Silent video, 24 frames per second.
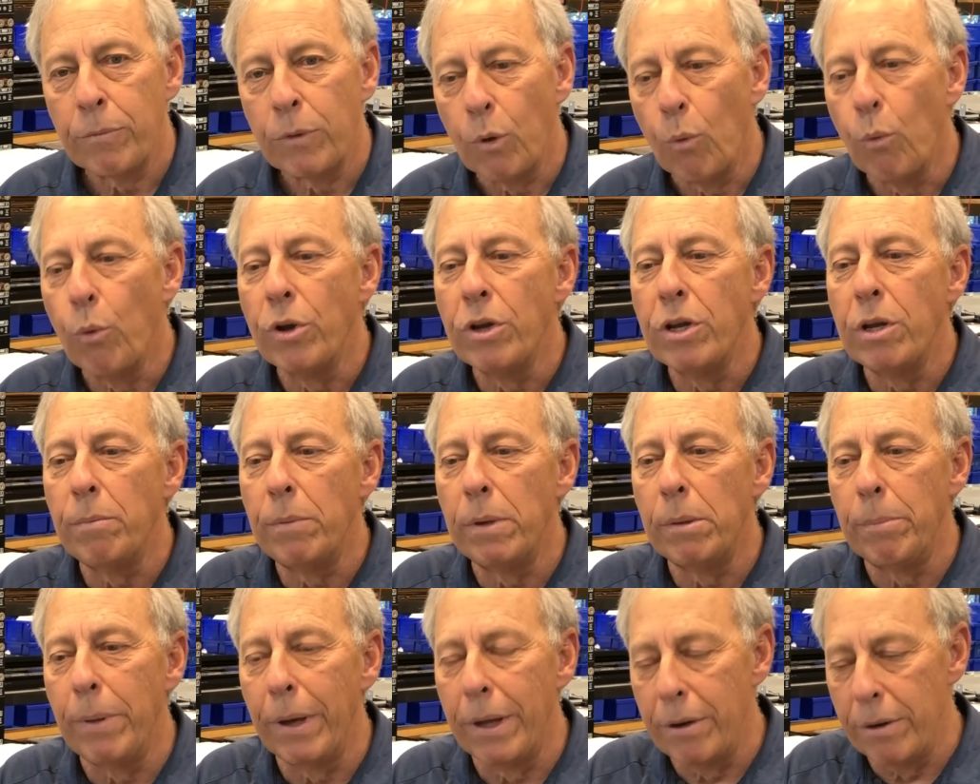Wouldn't it be
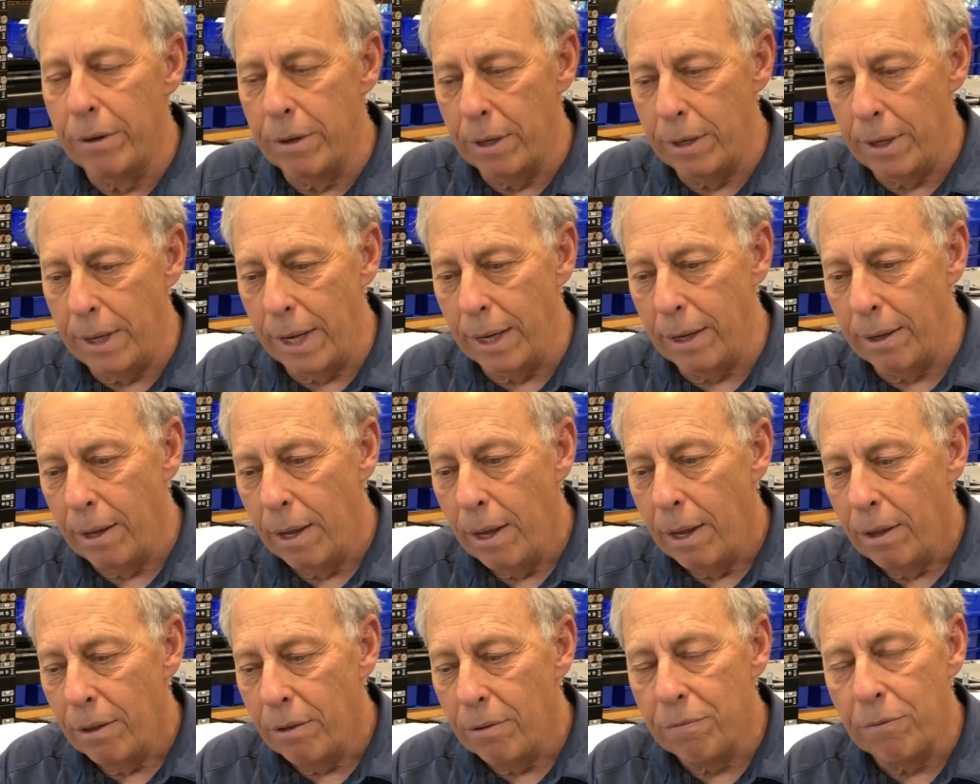better to take
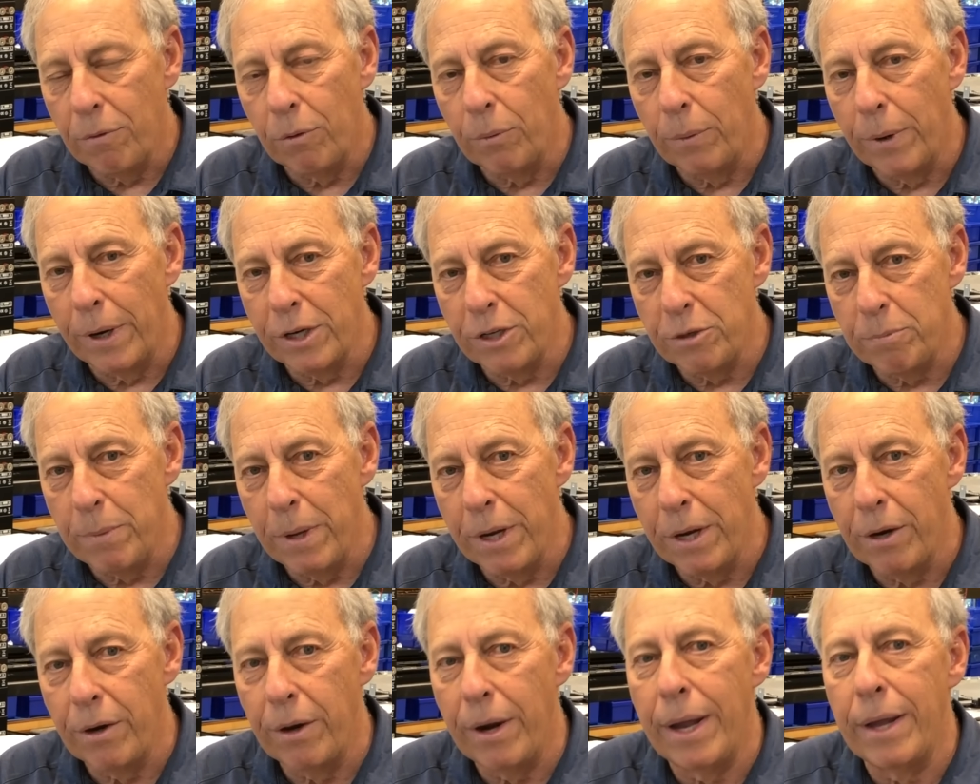the full range
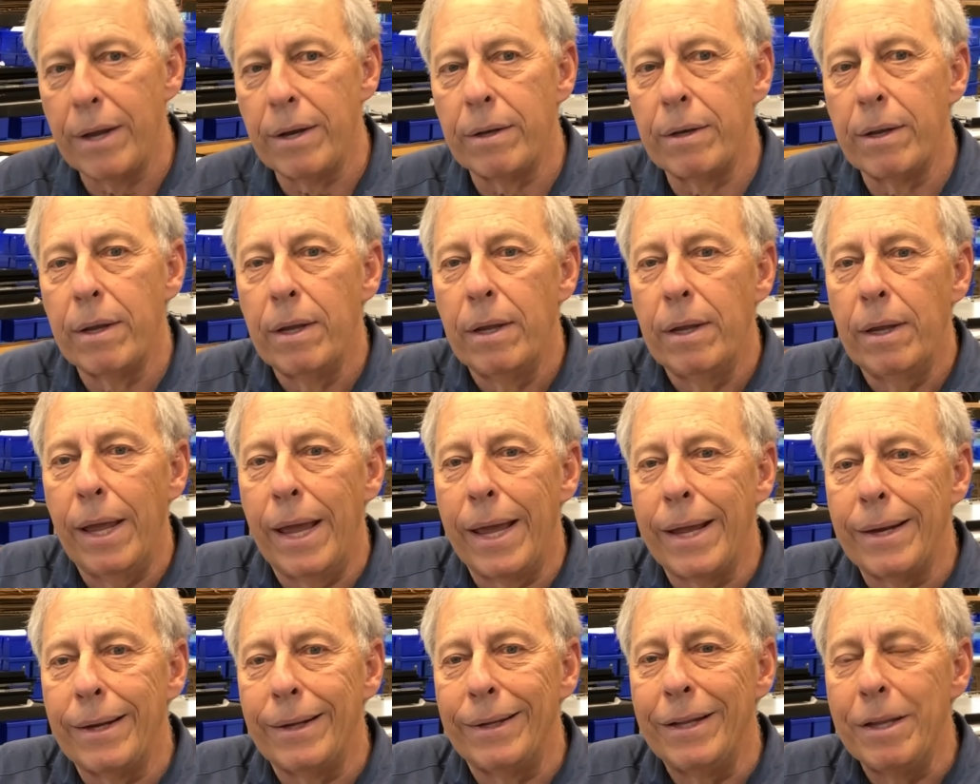speaker and,
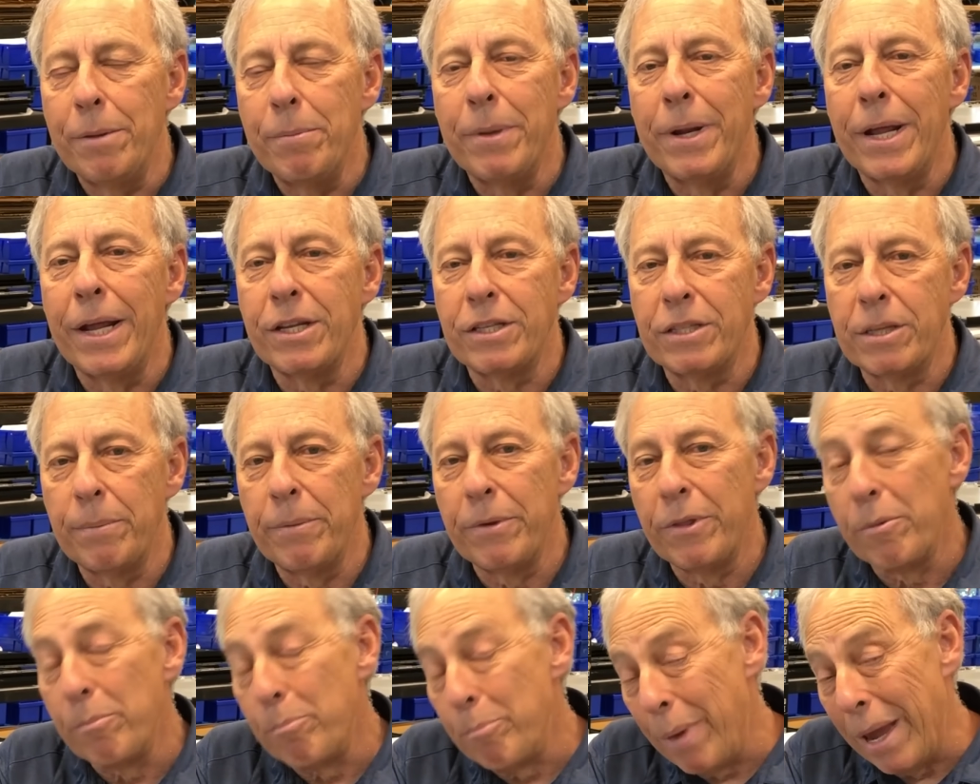and eliminate some of
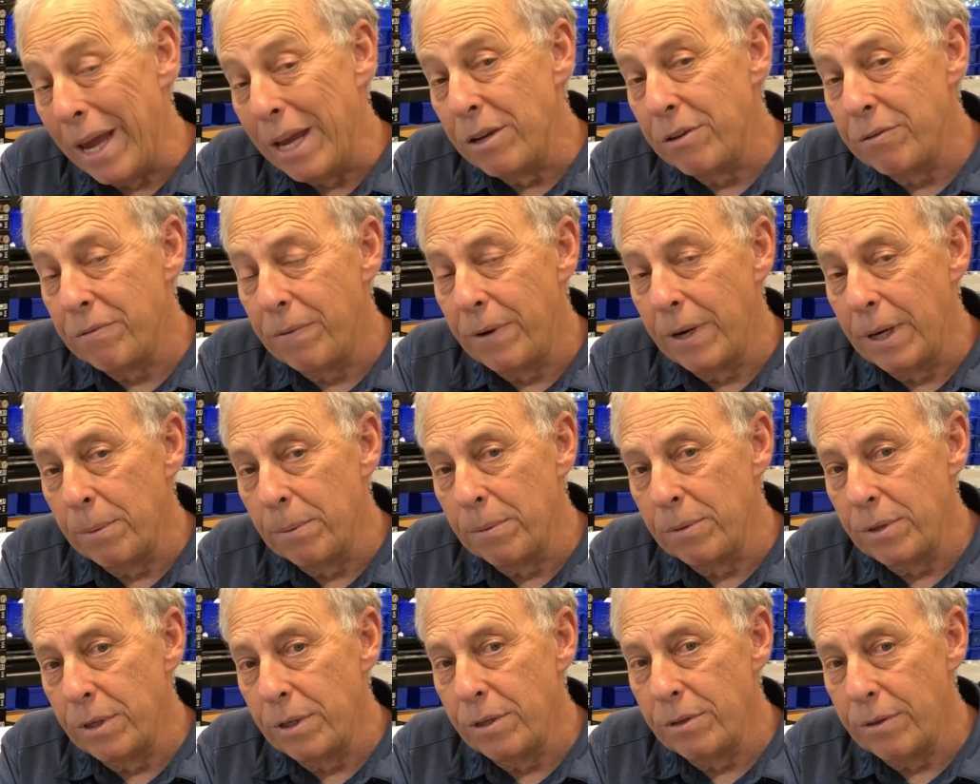the bass
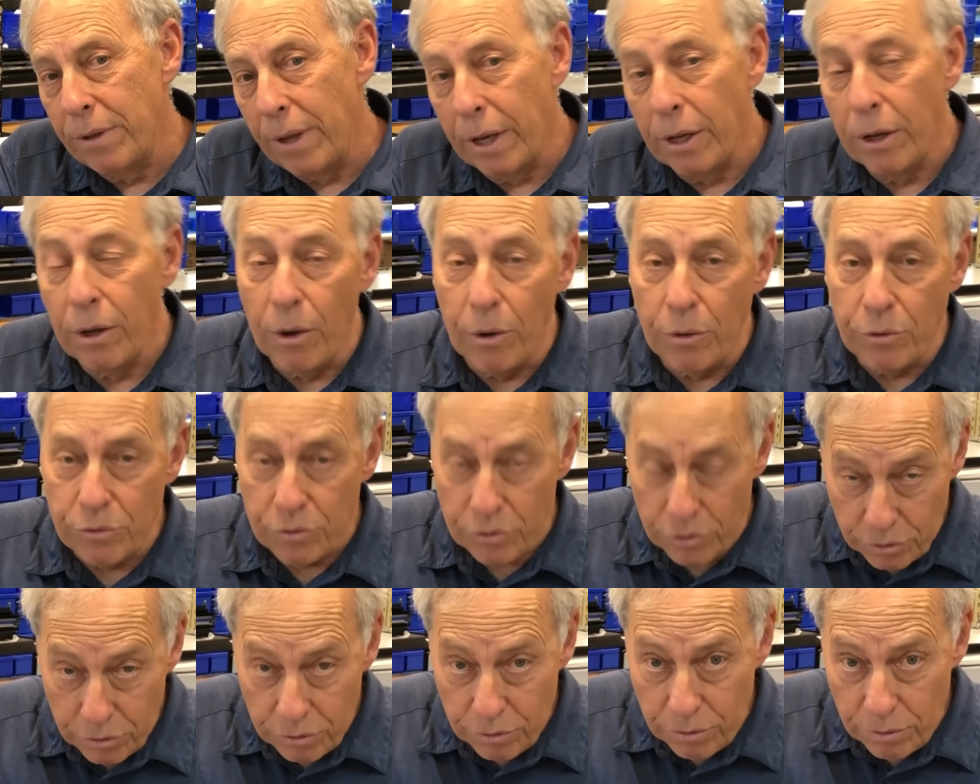frequencies that goes
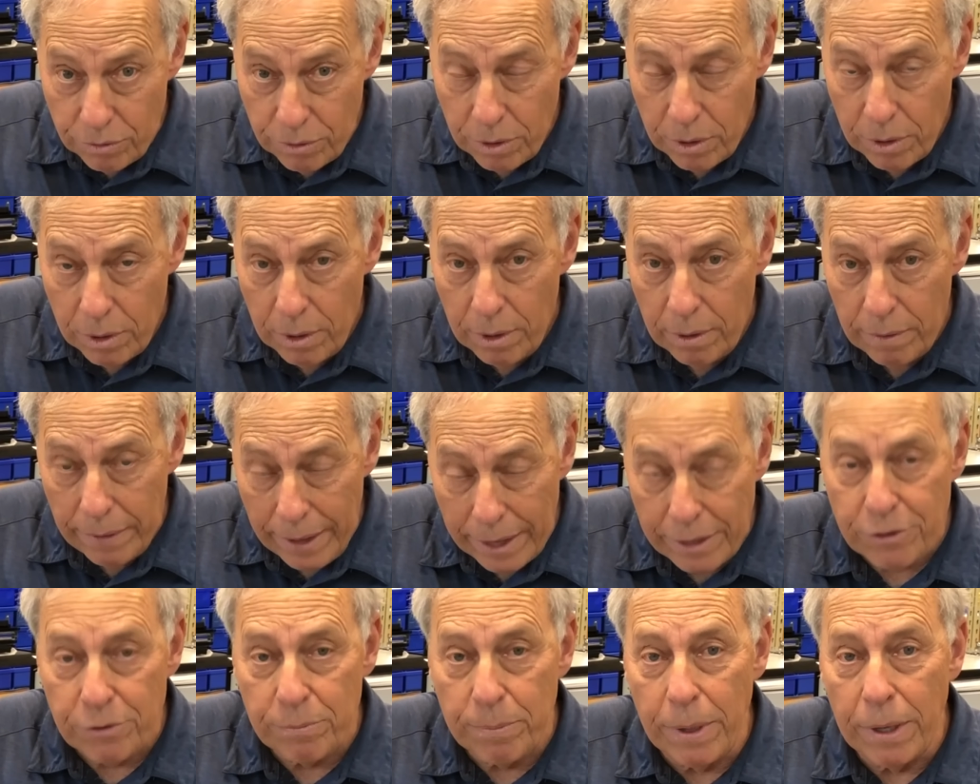to
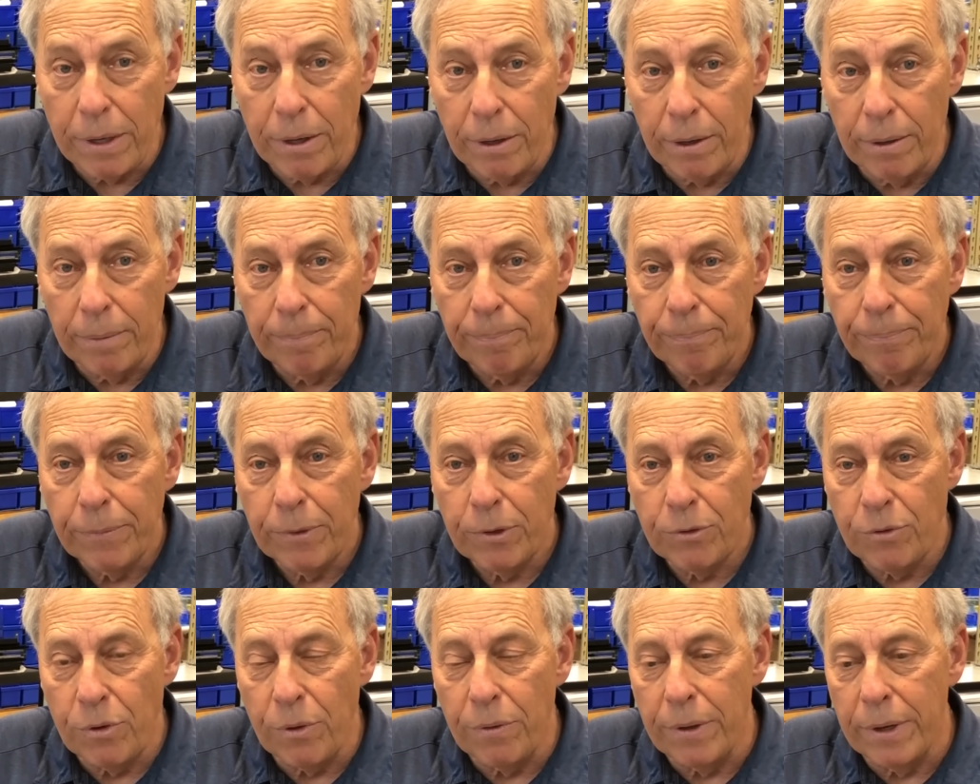that speaker
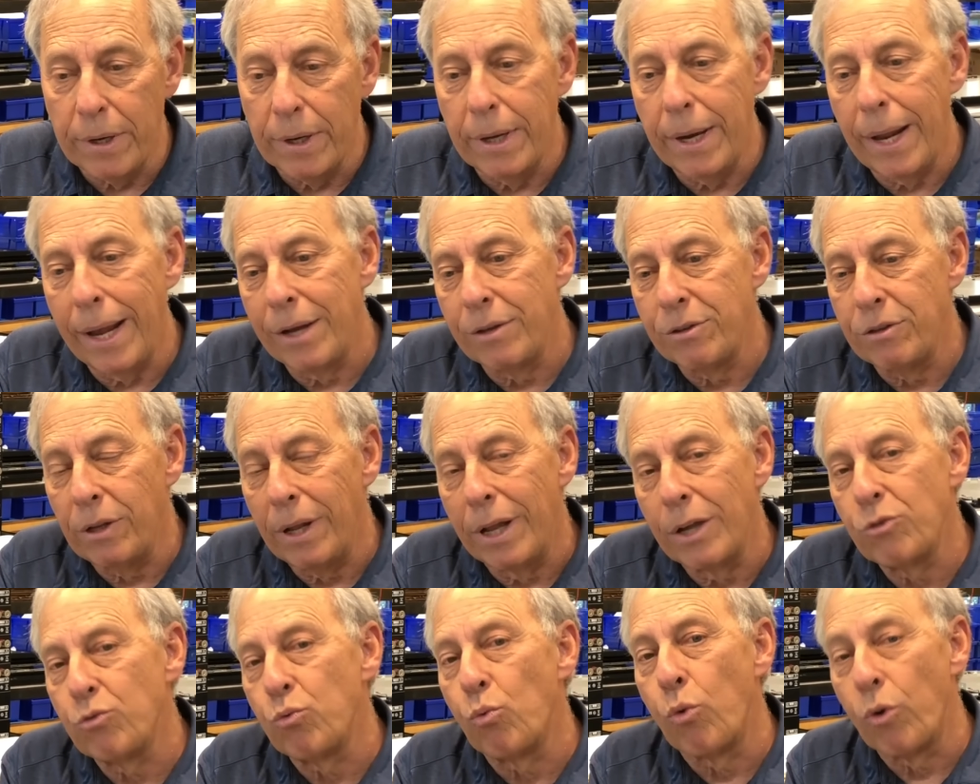so that it has
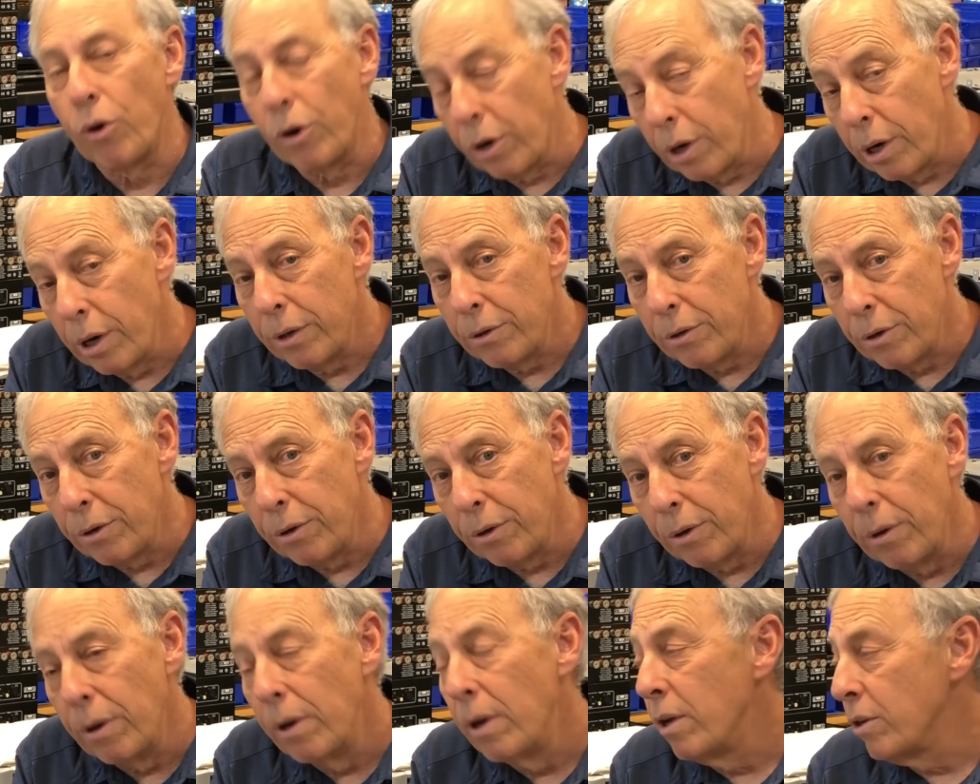less work to
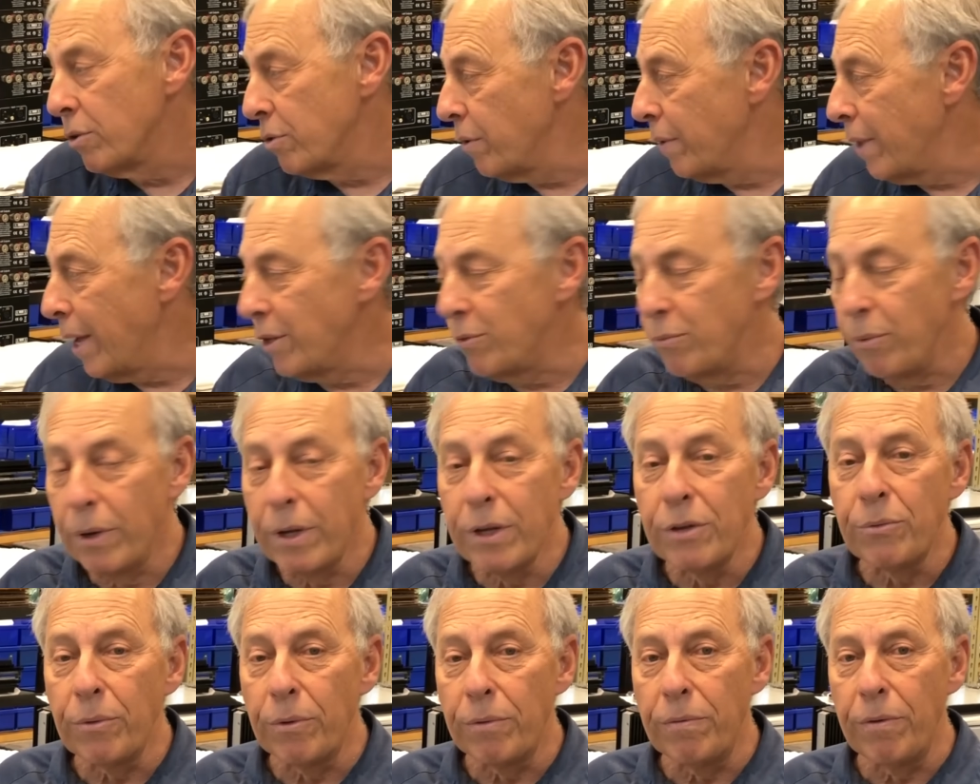do? So that's what
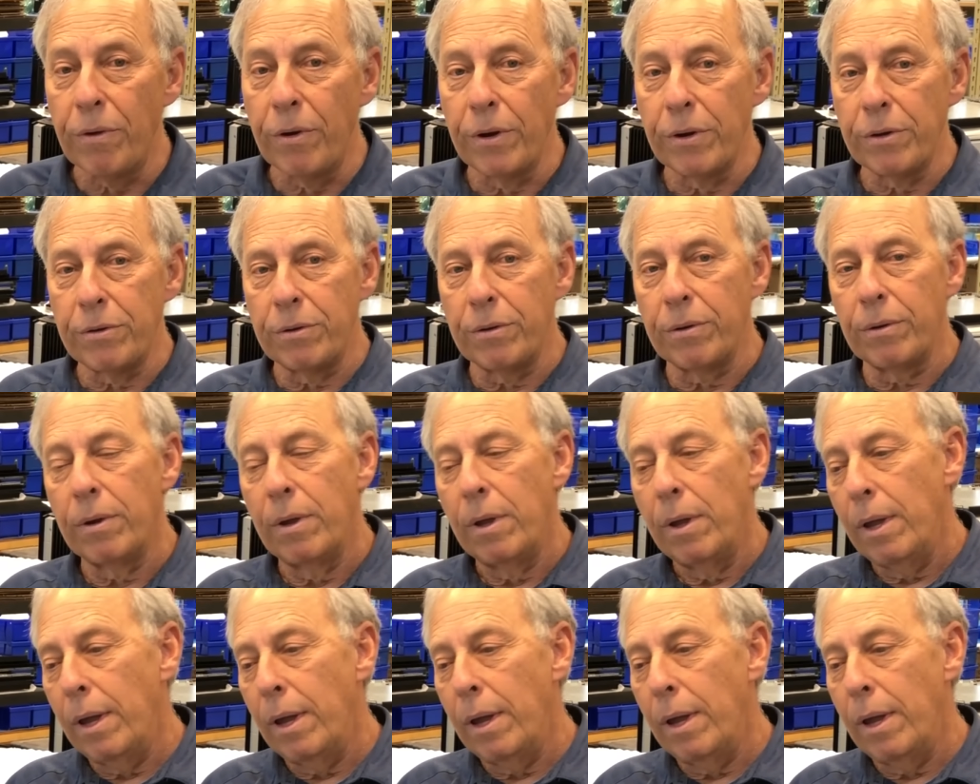he's referring to.